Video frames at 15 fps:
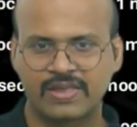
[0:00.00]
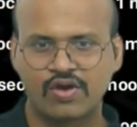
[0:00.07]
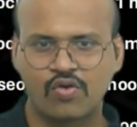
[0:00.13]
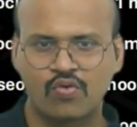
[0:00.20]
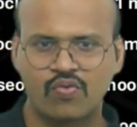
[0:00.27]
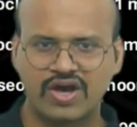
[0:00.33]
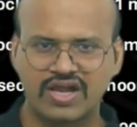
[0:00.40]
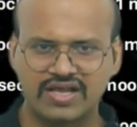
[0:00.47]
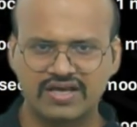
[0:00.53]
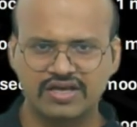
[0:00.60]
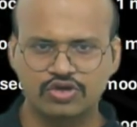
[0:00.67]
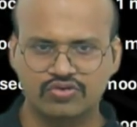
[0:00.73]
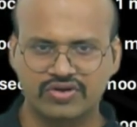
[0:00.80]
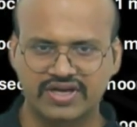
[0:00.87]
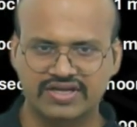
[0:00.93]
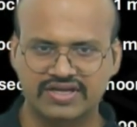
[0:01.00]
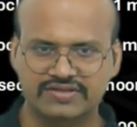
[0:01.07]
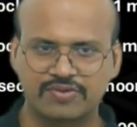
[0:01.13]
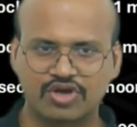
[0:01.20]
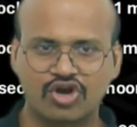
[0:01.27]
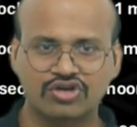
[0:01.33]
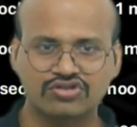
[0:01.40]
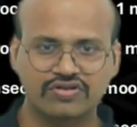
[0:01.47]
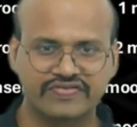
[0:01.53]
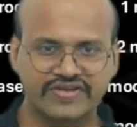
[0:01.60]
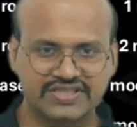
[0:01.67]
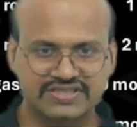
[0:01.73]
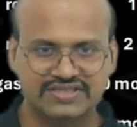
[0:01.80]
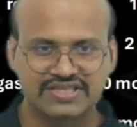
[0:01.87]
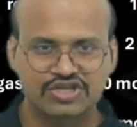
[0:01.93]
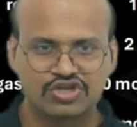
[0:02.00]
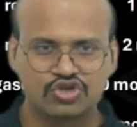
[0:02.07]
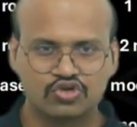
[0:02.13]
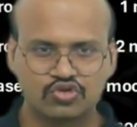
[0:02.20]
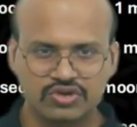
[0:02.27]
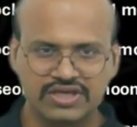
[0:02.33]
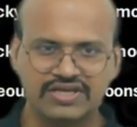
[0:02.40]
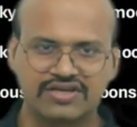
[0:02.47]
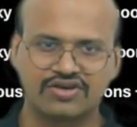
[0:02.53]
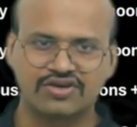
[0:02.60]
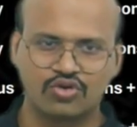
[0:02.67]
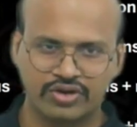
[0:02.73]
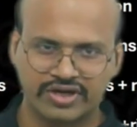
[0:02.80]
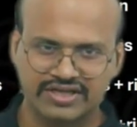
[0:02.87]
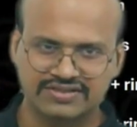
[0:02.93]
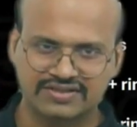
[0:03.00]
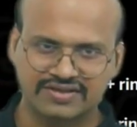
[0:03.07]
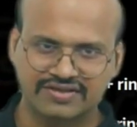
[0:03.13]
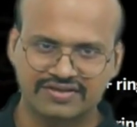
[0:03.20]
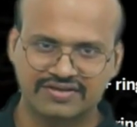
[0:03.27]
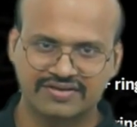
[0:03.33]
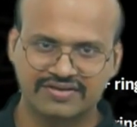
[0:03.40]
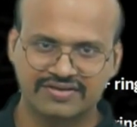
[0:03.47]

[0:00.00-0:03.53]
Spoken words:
While here Uranus, because of its unique rotation,